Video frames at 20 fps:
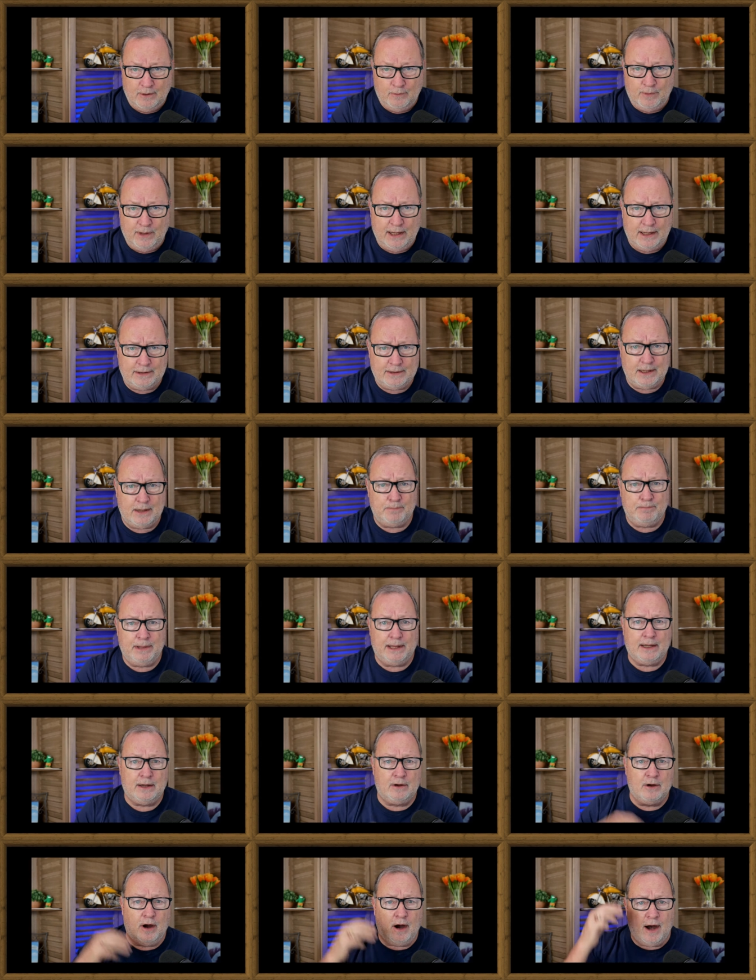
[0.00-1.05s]
we had that
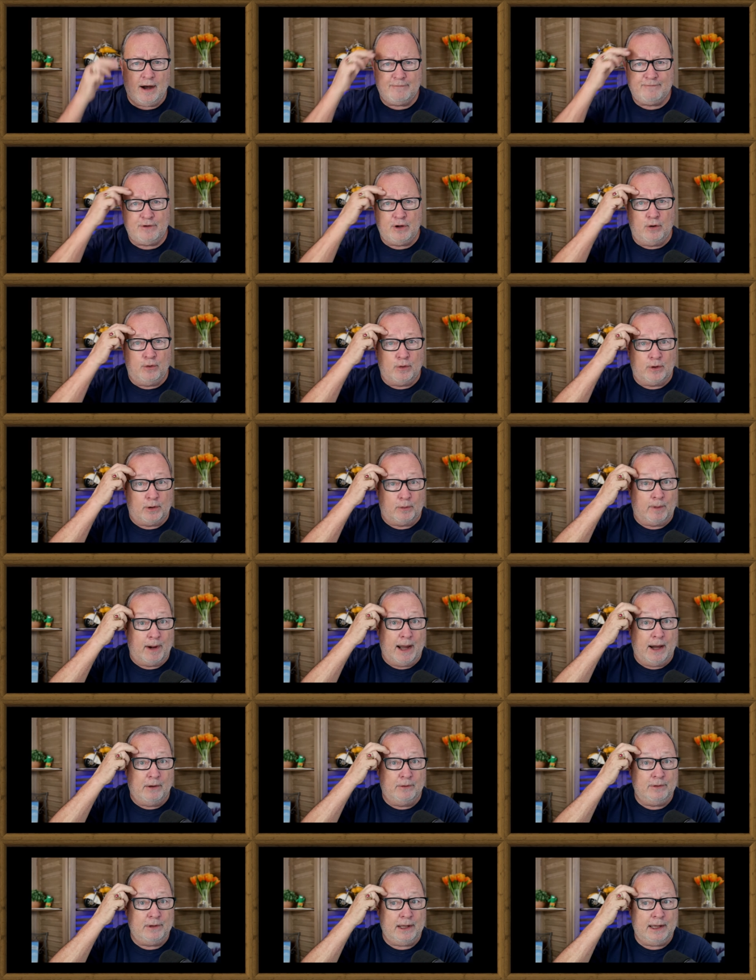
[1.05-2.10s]
big cough going
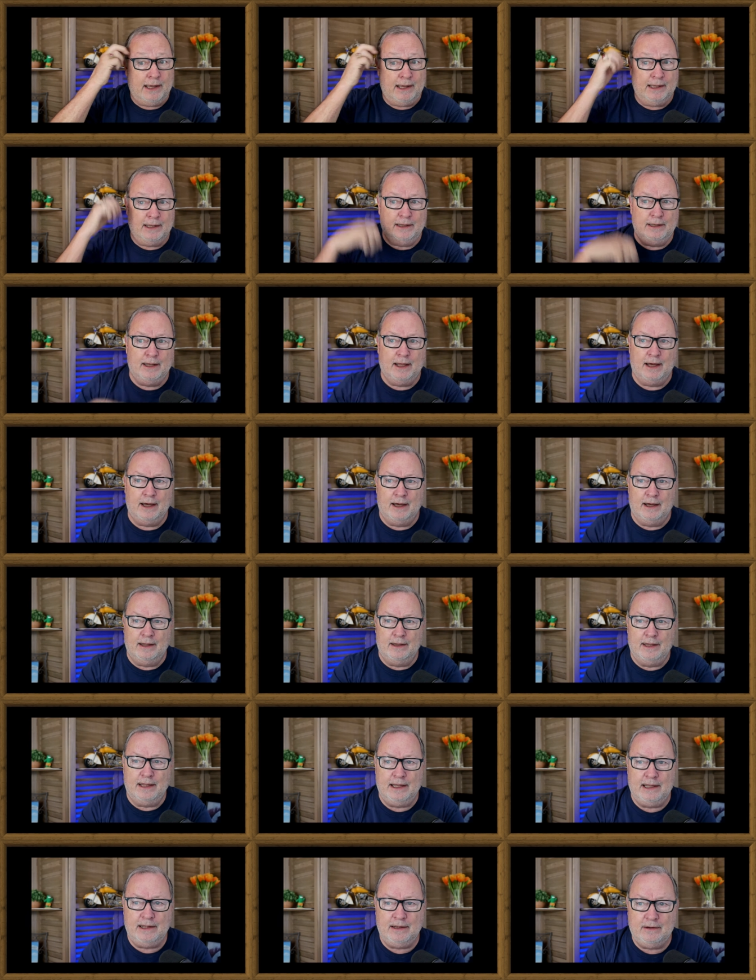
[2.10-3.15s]
around, and uh,
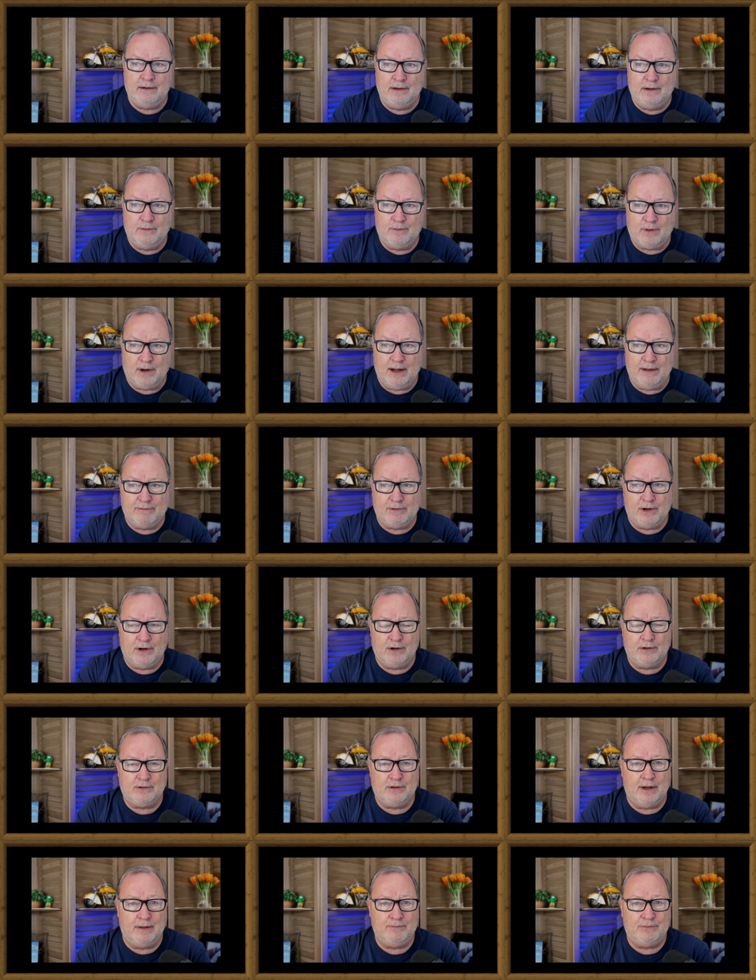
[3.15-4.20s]
they were having a
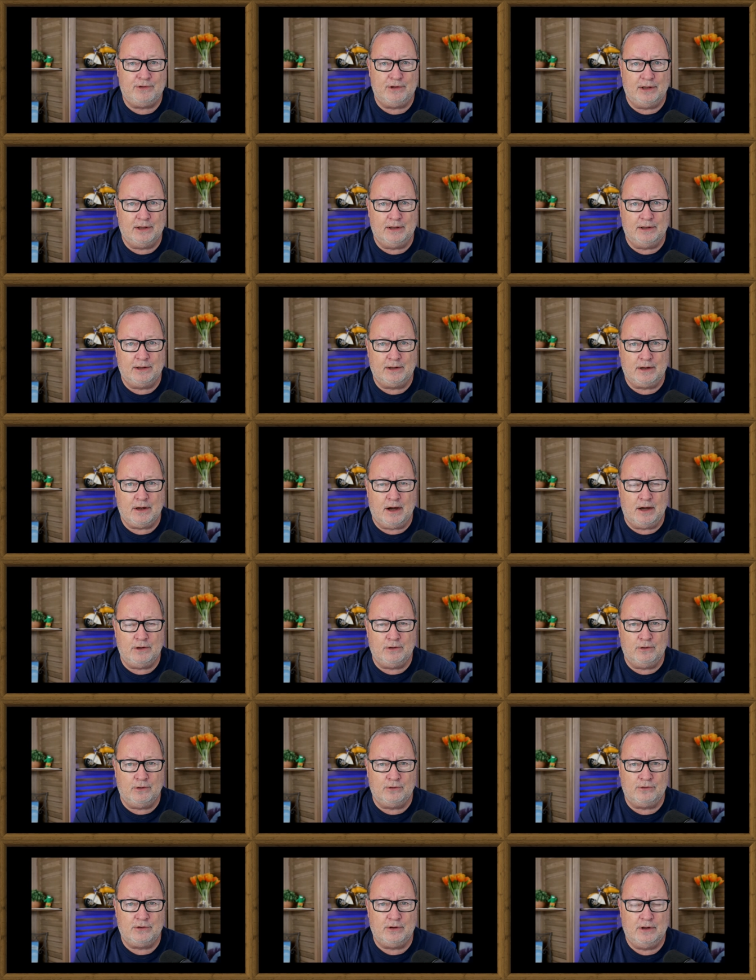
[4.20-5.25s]
hard time selling the
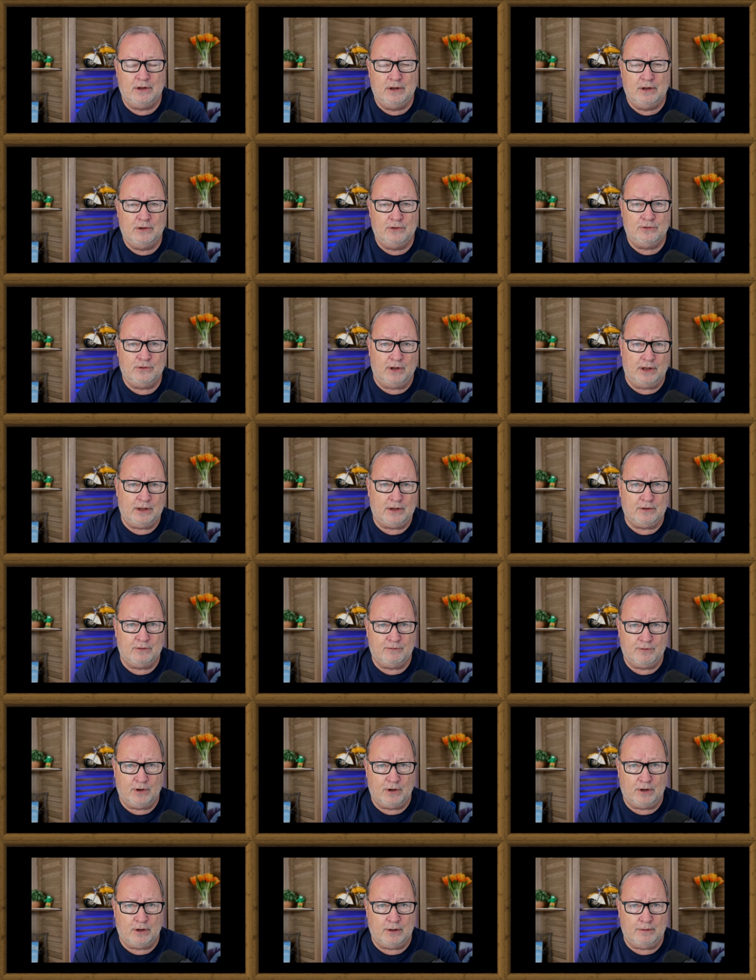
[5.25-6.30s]
condos. So they
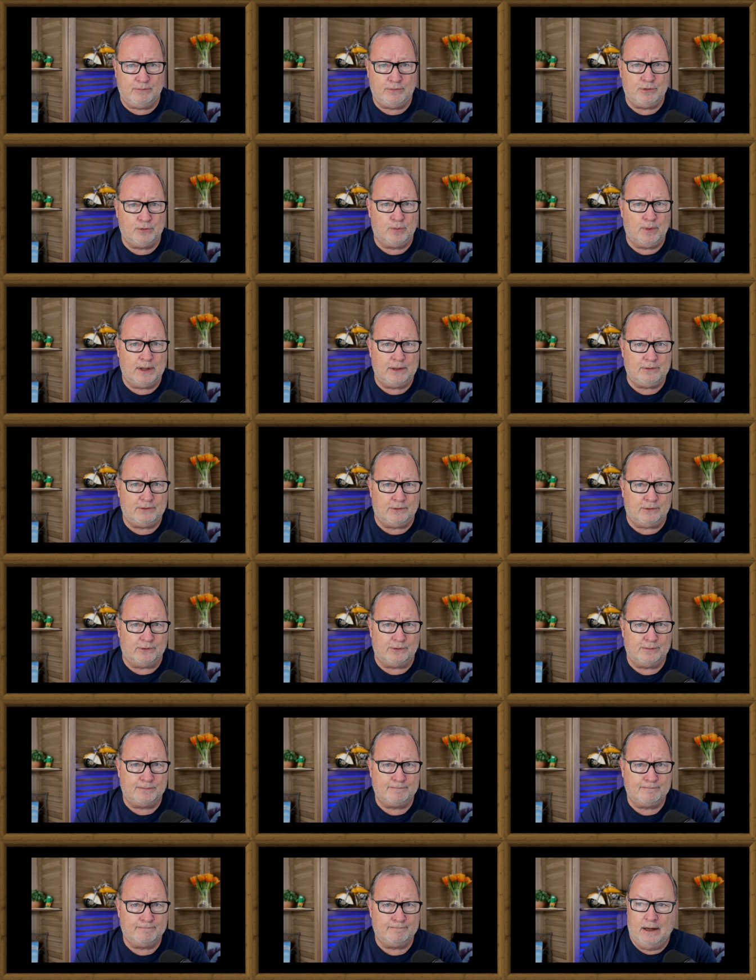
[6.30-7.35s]
converted them to rentals.